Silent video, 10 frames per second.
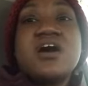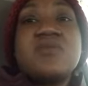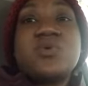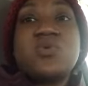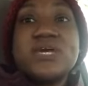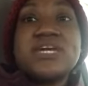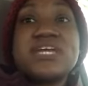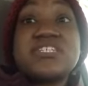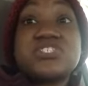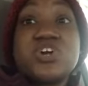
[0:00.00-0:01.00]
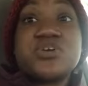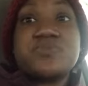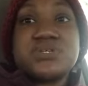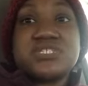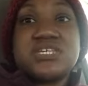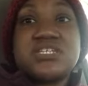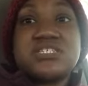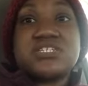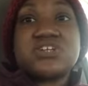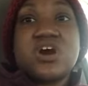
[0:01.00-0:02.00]
we get a certain
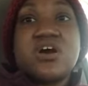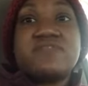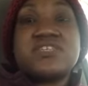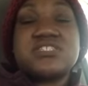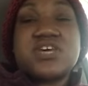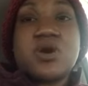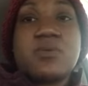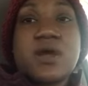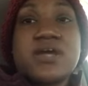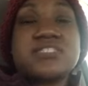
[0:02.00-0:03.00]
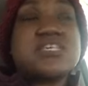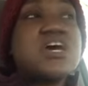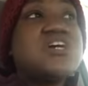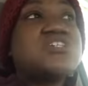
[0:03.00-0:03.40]
percentage of the sale price.